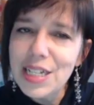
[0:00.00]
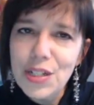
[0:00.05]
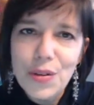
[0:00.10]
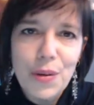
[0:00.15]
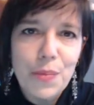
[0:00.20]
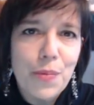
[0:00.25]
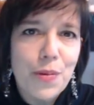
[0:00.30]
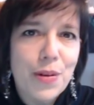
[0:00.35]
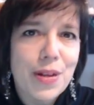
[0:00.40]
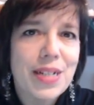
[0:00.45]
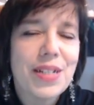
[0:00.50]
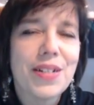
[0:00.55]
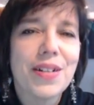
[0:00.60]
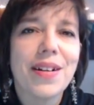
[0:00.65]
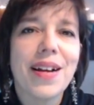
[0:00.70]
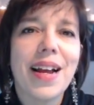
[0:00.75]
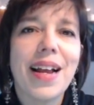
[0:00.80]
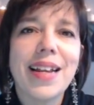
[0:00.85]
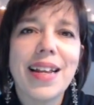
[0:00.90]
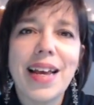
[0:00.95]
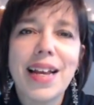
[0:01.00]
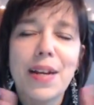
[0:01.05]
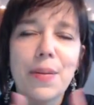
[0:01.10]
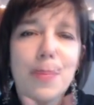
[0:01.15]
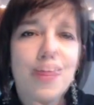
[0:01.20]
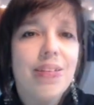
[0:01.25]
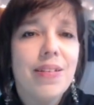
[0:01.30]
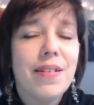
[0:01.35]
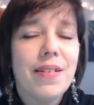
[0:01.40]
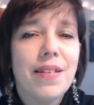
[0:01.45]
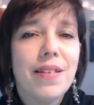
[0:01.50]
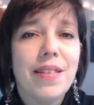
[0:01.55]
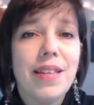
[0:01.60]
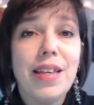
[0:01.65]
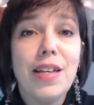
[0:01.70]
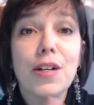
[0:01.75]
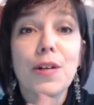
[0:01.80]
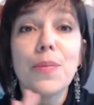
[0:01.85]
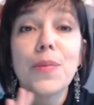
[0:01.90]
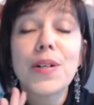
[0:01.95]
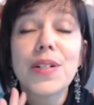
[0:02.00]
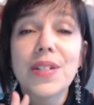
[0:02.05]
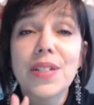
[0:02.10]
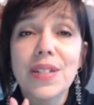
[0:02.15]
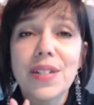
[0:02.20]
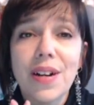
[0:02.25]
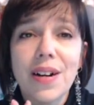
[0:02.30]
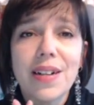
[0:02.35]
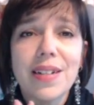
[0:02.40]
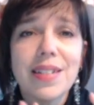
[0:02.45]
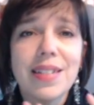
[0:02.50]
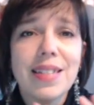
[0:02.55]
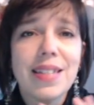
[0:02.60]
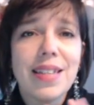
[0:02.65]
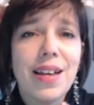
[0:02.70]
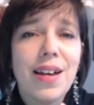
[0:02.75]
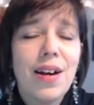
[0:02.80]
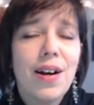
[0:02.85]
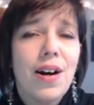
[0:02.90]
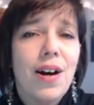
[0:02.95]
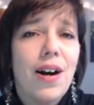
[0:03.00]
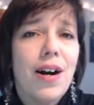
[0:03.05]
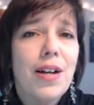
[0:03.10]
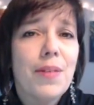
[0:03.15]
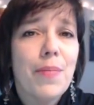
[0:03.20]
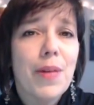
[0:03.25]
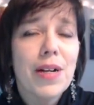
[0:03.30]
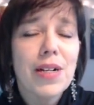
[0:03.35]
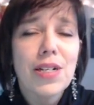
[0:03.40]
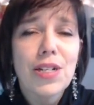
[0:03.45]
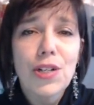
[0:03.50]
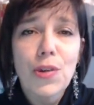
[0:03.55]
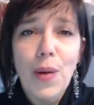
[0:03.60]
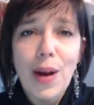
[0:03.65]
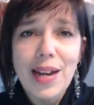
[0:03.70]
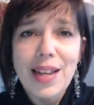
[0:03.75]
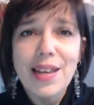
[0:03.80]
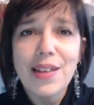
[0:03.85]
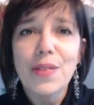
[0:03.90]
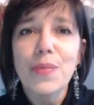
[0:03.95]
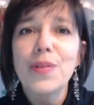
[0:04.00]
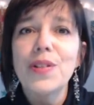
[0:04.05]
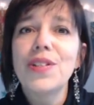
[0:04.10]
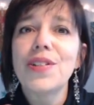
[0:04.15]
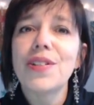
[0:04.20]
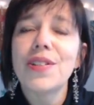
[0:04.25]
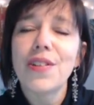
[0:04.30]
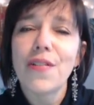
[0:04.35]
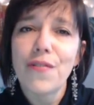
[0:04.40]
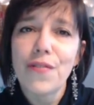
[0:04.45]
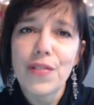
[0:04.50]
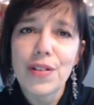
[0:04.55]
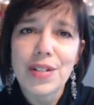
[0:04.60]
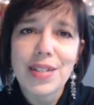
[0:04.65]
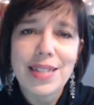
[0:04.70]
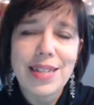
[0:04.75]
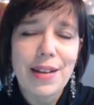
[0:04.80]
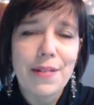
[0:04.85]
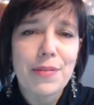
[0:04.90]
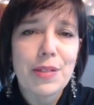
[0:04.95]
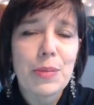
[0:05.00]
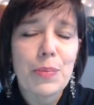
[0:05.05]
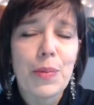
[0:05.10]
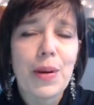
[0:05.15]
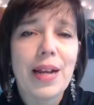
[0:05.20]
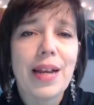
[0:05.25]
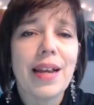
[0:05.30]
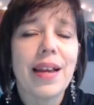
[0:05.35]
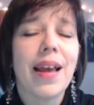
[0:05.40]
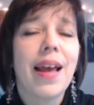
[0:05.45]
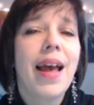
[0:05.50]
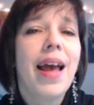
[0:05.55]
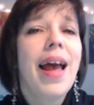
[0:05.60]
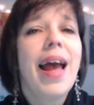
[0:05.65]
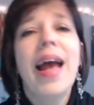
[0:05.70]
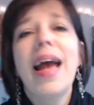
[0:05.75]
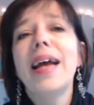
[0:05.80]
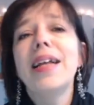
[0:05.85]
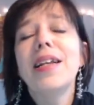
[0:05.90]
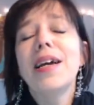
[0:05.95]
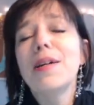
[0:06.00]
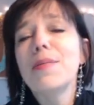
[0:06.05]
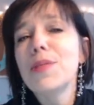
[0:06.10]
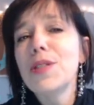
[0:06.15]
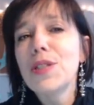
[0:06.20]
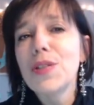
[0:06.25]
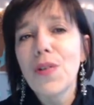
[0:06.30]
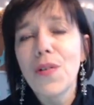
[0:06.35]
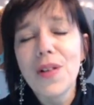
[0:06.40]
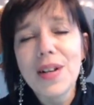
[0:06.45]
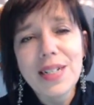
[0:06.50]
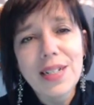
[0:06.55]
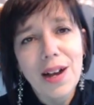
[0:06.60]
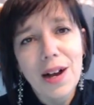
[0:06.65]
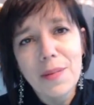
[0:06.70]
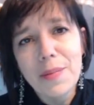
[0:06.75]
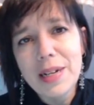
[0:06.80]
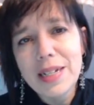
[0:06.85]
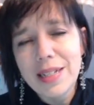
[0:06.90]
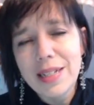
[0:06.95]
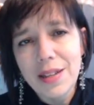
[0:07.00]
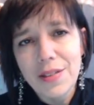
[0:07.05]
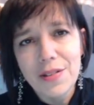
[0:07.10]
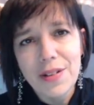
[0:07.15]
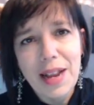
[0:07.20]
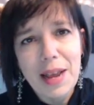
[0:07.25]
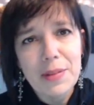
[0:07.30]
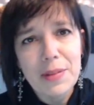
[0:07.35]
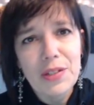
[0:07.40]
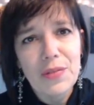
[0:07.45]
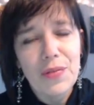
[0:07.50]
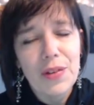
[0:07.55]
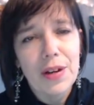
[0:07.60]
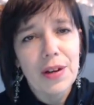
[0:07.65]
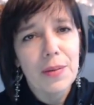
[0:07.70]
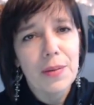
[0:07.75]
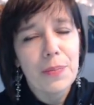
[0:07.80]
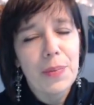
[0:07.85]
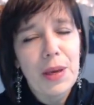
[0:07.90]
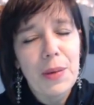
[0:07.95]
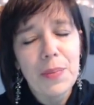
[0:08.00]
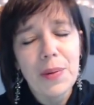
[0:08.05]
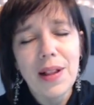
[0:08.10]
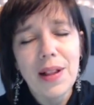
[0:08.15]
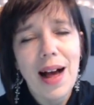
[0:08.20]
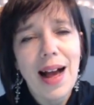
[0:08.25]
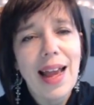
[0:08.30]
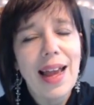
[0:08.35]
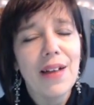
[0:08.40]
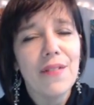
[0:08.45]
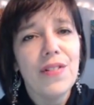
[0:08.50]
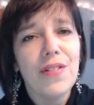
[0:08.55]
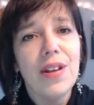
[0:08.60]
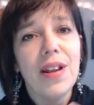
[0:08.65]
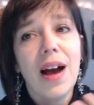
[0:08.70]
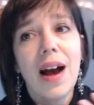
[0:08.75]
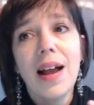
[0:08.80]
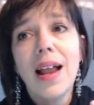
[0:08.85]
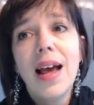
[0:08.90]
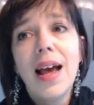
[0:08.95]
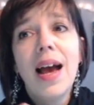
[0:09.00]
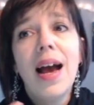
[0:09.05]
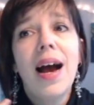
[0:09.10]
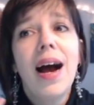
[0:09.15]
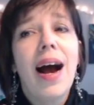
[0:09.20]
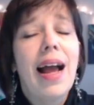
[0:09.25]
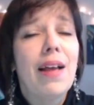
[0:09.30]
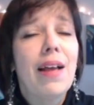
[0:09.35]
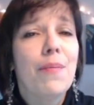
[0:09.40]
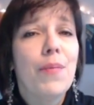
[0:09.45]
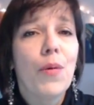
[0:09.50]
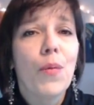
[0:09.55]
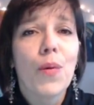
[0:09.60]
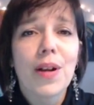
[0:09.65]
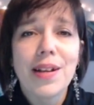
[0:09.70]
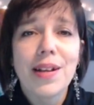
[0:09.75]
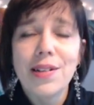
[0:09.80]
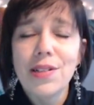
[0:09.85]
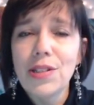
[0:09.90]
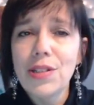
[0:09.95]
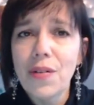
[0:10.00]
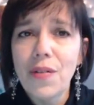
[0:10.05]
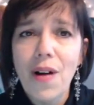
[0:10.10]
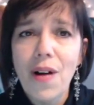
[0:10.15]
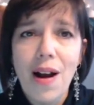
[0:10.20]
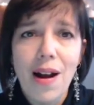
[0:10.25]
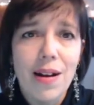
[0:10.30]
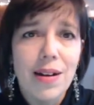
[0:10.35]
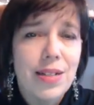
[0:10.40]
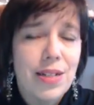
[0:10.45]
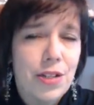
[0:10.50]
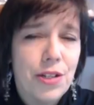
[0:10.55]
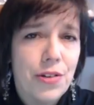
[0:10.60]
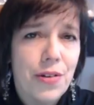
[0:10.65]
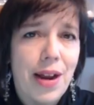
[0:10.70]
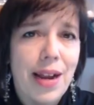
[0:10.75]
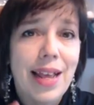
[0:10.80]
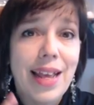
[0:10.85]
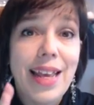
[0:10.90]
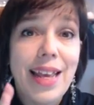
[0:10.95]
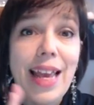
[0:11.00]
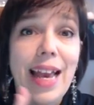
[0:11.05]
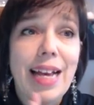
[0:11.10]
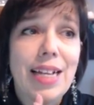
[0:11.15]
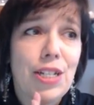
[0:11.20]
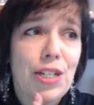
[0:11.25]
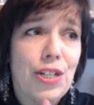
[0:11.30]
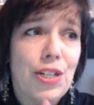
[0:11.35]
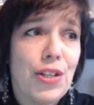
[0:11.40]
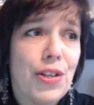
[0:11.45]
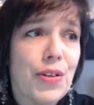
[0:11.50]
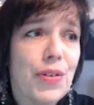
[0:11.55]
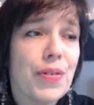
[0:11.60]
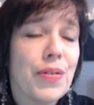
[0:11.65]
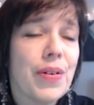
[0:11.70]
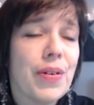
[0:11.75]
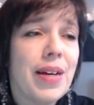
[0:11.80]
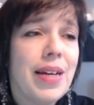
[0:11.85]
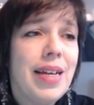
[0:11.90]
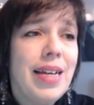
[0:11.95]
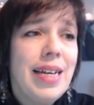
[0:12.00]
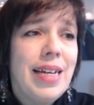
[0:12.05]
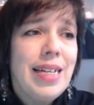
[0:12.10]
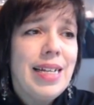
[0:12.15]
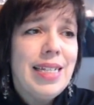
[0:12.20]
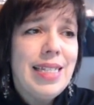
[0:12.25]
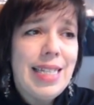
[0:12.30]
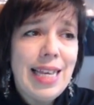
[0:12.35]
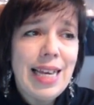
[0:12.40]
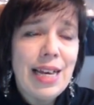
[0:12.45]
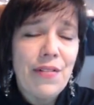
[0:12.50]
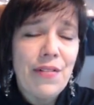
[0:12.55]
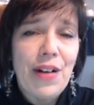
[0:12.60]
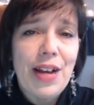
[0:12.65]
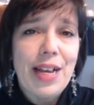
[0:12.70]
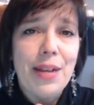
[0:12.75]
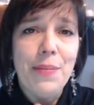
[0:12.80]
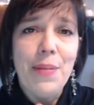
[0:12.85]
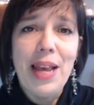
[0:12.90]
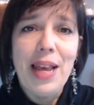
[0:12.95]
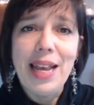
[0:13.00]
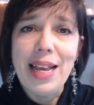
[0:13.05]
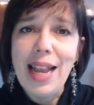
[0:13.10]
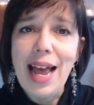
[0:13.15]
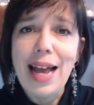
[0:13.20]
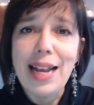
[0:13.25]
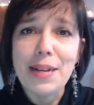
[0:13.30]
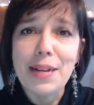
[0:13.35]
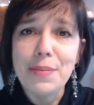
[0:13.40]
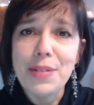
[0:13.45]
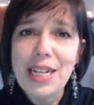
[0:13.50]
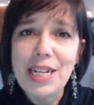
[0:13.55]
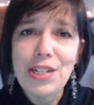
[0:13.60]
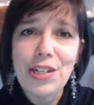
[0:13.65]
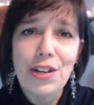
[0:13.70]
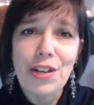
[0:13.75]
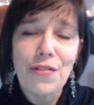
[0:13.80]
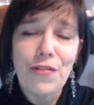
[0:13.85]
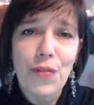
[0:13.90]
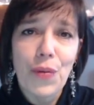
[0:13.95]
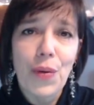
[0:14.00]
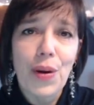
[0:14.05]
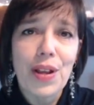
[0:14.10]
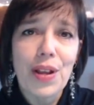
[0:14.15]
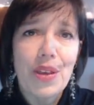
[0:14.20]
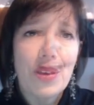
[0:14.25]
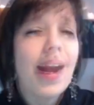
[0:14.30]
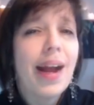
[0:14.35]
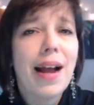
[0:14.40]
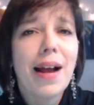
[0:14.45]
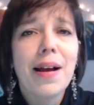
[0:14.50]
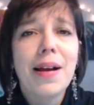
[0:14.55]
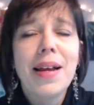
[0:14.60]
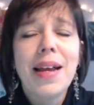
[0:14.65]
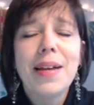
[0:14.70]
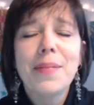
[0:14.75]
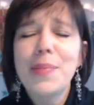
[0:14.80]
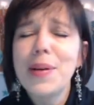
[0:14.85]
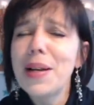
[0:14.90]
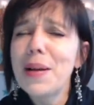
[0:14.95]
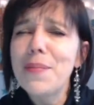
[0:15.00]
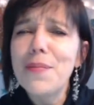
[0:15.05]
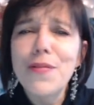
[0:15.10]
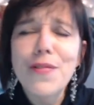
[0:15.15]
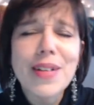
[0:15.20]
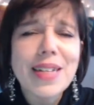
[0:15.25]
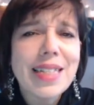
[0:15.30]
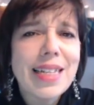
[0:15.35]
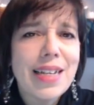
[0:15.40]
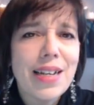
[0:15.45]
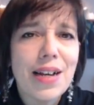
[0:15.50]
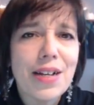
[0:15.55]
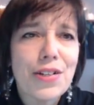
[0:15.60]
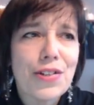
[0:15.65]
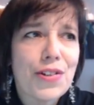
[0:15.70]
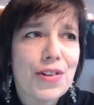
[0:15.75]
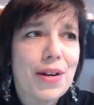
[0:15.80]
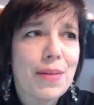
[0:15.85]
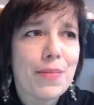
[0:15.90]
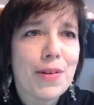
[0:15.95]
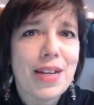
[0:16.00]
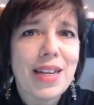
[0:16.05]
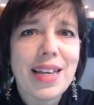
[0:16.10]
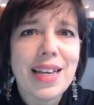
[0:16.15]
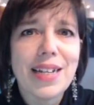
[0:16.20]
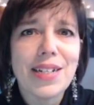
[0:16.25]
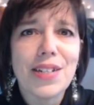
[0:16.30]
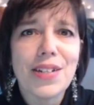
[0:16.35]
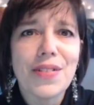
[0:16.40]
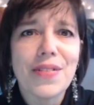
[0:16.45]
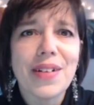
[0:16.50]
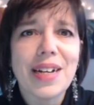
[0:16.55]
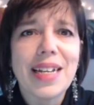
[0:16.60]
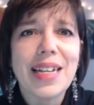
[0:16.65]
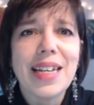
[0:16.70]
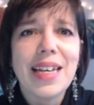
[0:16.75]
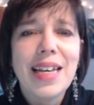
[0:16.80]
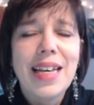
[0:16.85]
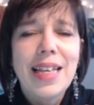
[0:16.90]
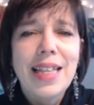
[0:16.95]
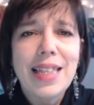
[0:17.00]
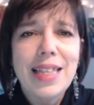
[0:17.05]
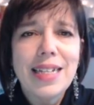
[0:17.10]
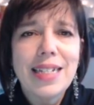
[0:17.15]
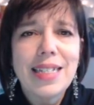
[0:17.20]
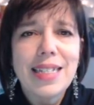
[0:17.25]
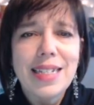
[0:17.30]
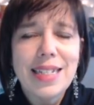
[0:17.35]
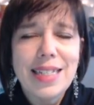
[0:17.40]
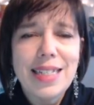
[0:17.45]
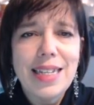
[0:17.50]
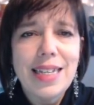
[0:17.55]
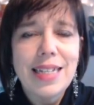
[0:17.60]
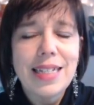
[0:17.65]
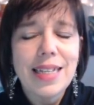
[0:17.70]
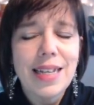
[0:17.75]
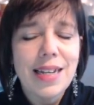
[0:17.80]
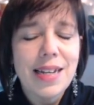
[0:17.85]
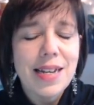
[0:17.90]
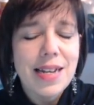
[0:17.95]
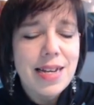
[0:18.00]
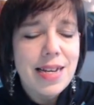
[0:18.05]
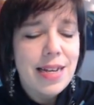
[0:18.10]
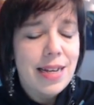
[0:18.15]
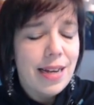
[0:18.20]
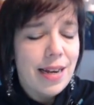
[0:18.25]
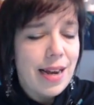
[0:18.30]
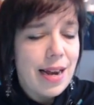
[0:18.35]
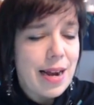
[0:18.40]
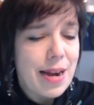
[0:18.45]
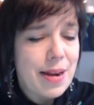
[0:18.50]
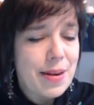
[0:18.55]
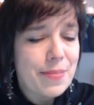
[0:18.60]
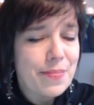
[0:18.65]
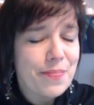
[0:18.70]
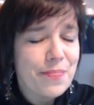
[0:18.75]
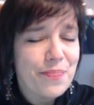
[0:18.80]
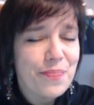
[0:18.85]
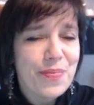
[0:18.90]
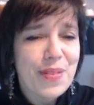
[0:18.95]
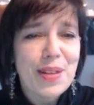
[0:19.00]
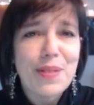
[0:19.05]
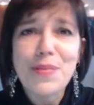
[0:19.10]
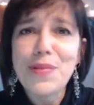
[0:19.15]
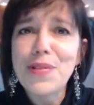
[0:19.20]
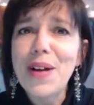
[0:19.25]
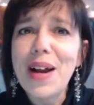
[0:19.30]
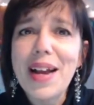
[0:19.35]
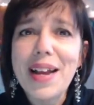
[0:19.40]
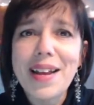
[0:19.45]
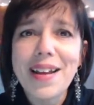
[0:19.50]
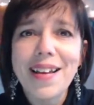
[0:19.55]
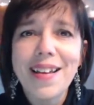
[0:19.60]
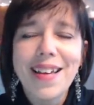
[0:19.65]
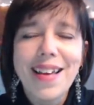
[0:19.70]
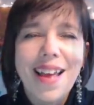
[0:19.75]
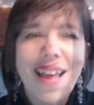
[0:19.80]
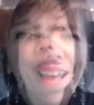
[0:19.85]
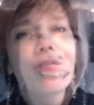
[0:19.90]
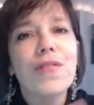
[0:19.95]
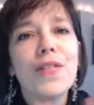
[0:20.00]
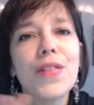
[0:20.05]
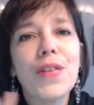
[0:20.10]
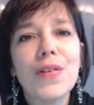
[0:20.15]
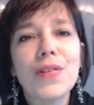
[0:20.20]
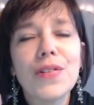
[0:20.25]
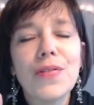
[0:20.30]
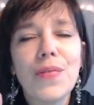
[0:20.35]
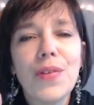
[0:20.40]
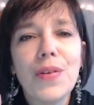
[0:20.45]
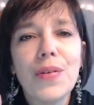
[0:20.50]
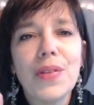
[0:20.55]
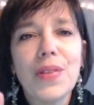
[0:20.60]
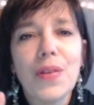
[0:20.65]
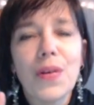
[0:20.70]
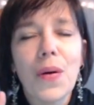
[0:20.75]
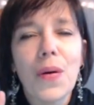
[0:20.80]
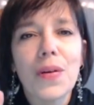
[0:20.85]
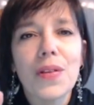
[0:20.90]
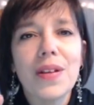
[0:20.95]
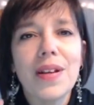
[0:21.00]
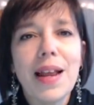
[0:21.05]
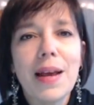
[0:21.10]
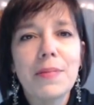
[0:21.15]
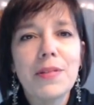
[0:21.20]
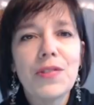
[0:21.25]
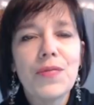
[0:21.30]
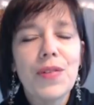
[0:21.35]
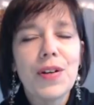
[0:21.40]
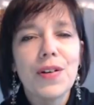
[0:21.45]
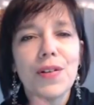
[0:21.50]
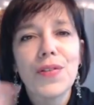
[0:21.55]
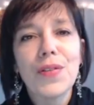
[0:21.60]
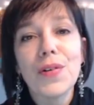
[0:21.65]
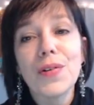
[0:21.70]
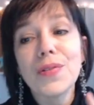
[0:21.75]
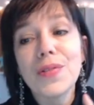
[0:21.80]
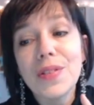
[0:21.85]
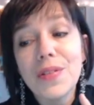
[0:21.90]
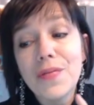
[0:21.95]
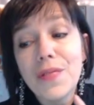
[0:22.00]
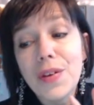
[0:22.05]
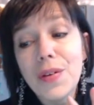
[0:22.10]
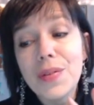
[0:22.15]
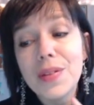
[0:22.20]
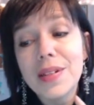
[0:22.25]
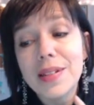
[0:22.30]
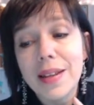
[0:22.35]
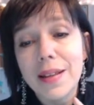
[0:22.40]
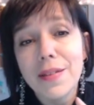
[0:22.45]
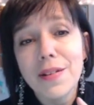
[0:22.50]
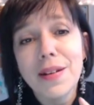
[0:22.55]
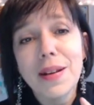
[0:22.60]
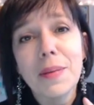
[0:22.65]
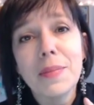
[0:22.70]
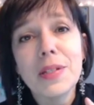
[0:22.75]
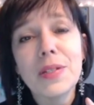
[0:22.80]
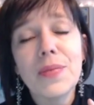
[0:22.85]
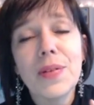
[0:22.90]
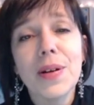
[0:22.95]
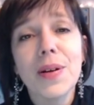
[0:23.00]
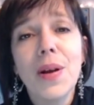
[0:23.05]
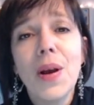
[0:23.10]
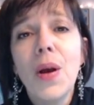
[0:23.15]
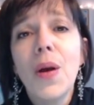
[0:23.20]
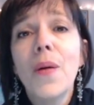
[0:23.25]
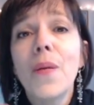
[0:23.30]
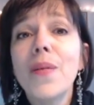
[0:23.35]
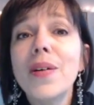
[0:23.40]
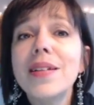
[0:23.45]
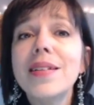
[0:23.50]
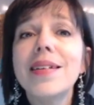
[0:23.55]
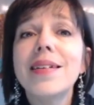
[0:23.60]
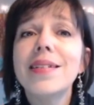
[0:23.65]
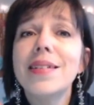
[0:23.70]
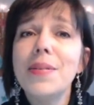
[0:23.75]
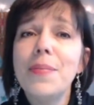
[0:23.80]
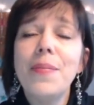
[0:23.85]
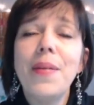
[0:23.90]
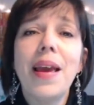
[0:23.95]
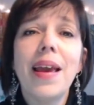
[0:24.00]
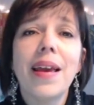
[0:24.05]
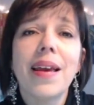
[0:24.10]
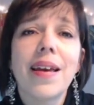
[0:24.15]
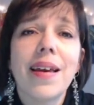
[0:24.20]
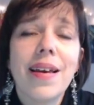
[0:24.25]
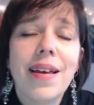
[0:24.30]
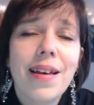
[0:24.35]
to a printer, and get it printed. The yearbook starts on March 20th, which is the first day of spring. And I'm sorry to all my Southern Hemisphere people. I have been working so hard to try to get to seeing if I can make an adaptation for you. But I'm really not sure I'm going to get to it this season. I'm trying. For those of you in the Northern Hemisphere or those of you in the Southern Hemisphere willing to make